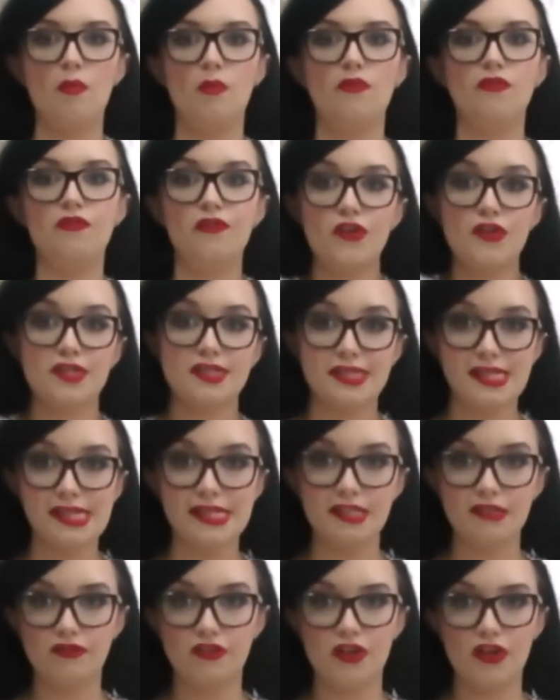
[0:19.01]
First
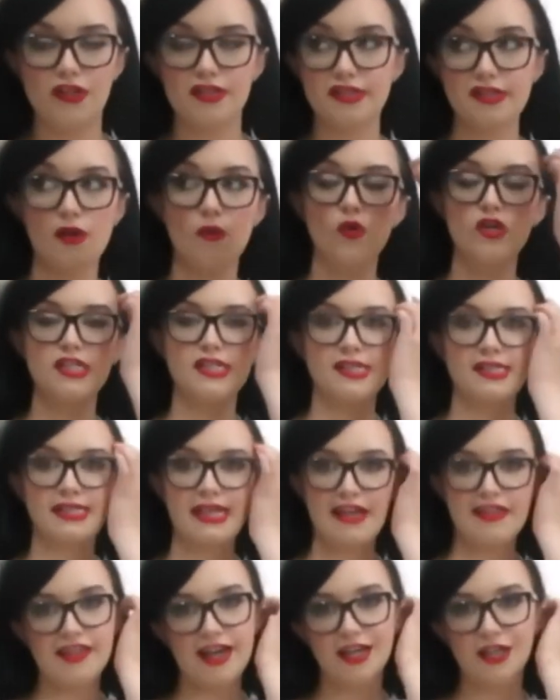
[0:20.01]
things first, I wanted to
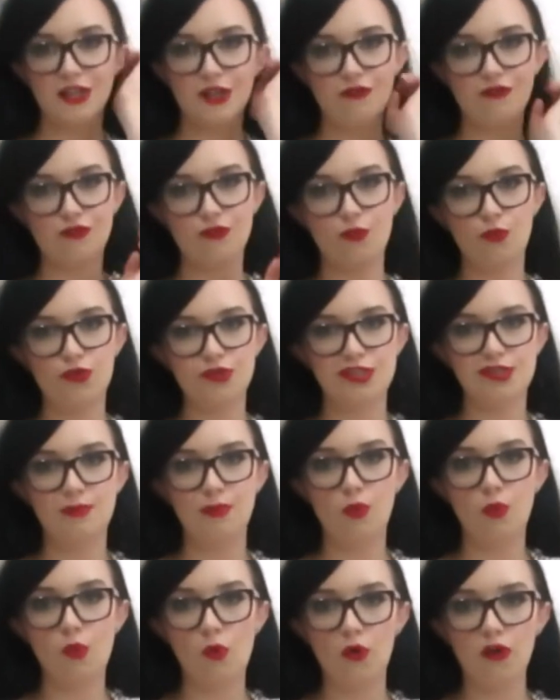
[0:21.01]
say thank you for all the
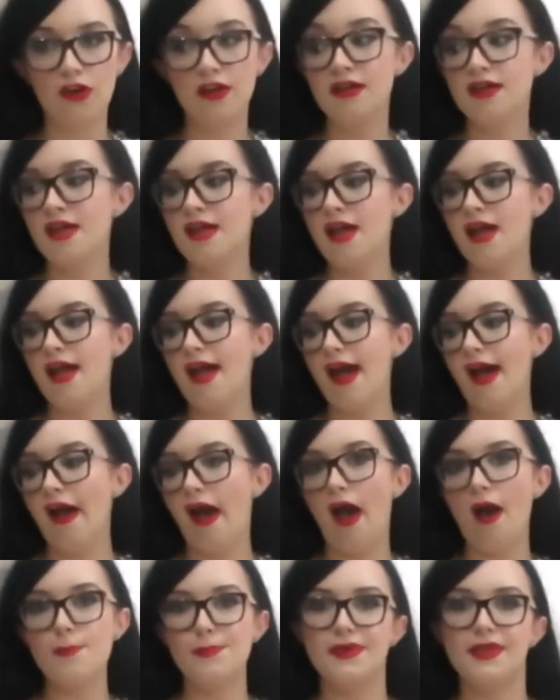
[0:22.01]
support
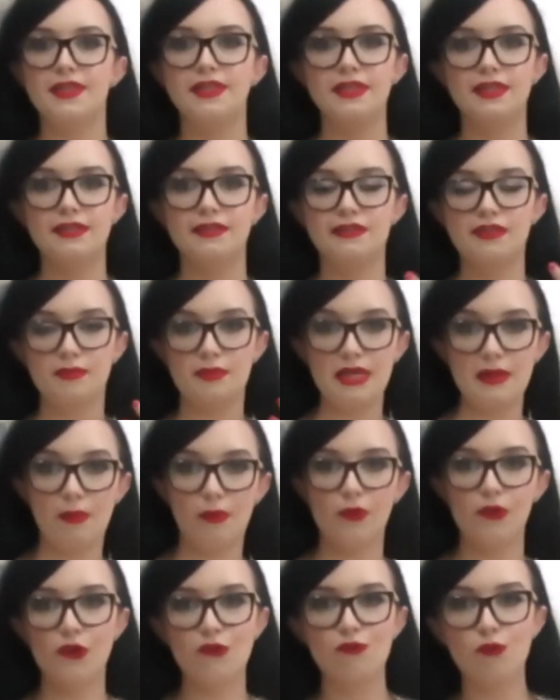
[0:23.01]
and the
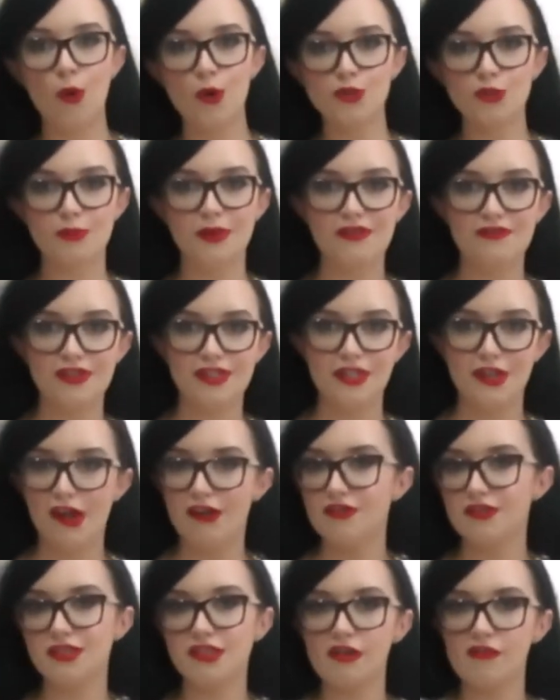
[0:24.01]
people that have watched my
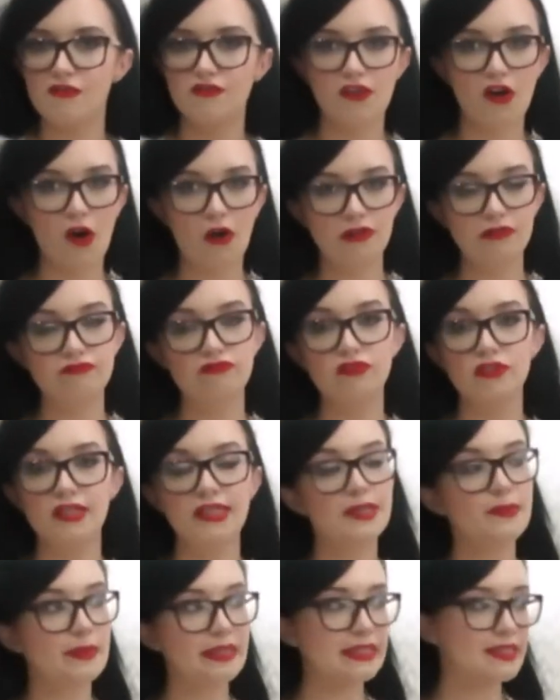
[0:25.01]
videos so far. It
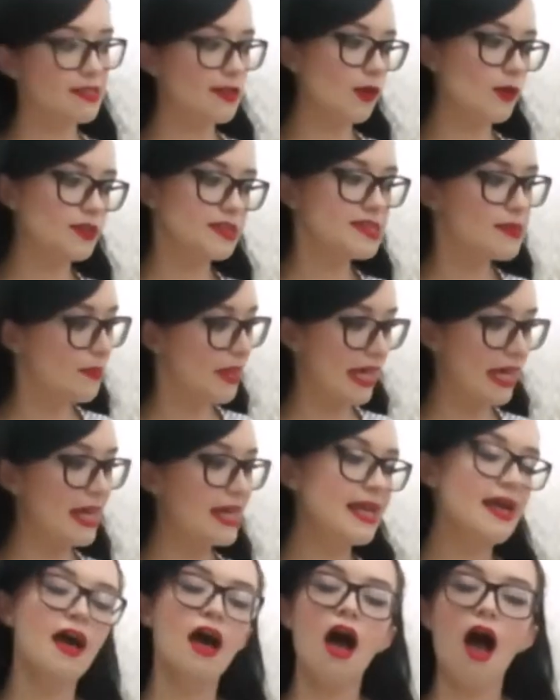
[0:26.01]
really means a lot to me.